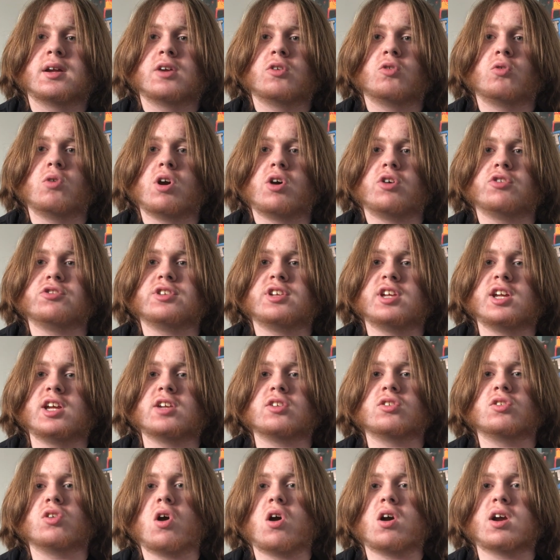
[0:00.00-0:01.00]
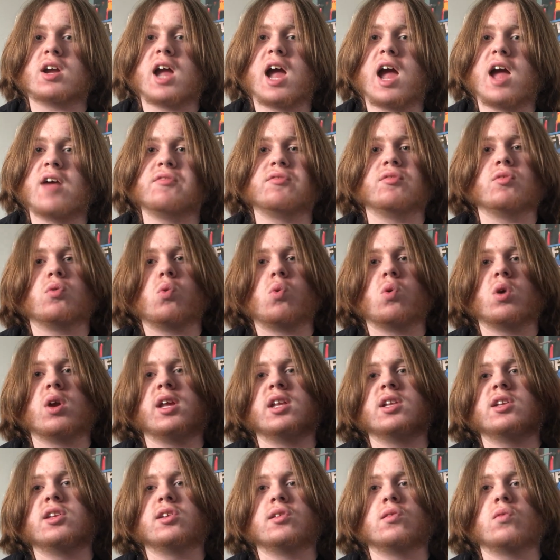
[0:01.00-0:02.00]
Well, TikTok have, or
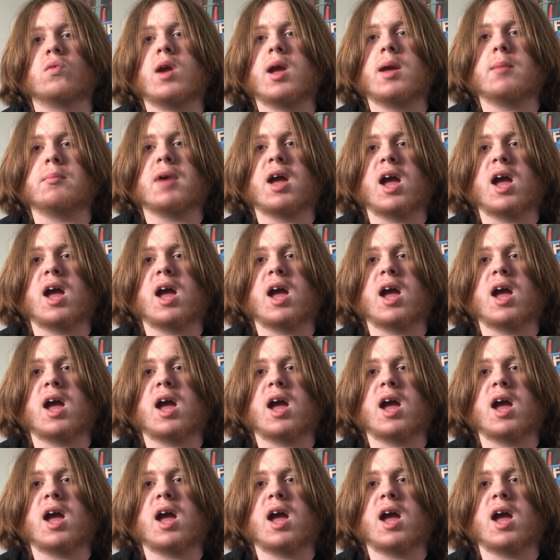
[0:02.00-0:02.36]
Instagram